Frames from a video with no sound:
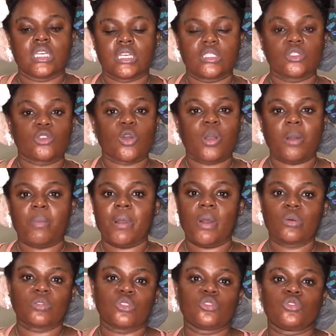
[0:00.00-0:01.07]
talk
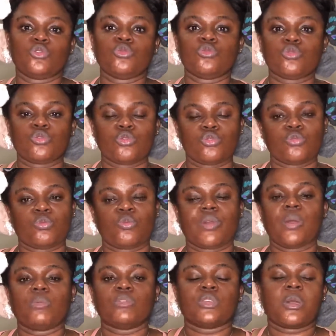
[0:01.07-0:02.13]
about YouTube, where
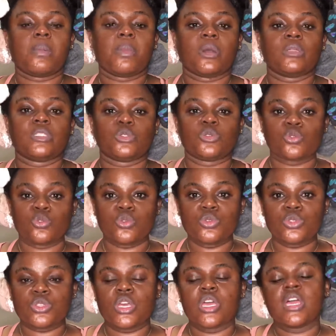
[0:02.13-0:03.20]
we talk about the
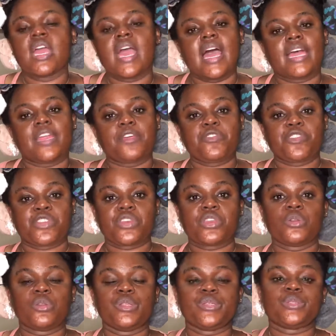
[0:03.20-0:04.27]
tools and everything you
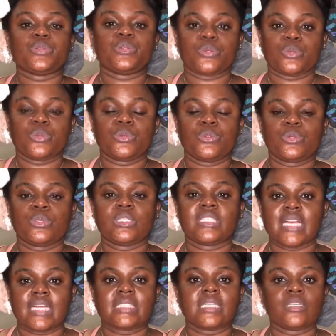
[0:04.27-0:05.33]
need to
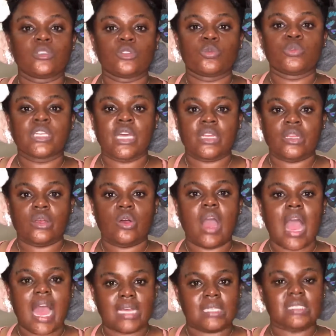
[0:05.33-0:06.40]
start a YouTube channel
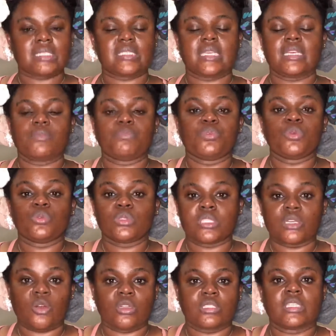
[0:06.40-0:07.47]
as a beauty
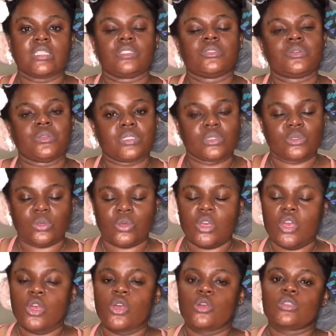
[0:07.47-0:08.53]
content creator.
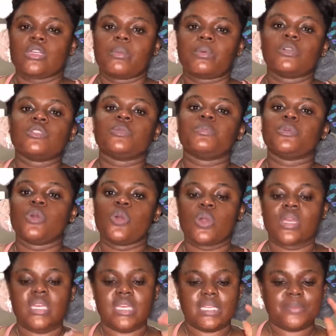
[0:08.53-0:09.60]
So I'm going to be
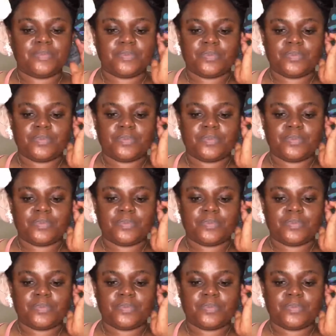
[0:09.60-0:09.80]
going